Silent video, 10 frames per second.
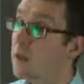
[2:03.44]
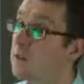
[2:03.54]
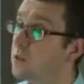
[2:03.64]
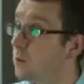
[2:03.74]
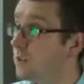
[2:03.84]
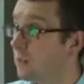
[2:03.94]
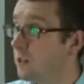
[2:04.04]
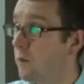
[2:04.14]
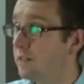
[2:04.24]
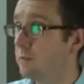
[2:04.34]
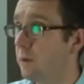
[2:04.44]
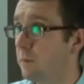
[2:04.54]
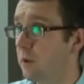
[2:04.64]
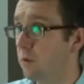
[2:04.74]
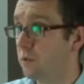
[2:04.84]
So what did the US
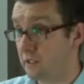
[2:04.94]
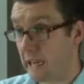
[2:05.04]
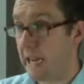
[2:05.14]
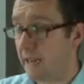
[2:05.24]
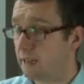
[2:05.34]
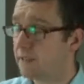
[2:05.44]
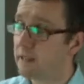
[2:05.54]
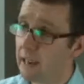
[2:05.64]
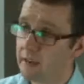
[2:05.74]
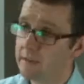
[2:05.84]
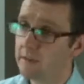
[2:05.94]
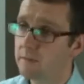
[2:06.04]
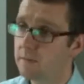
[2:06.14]
Supreme Court say in this case?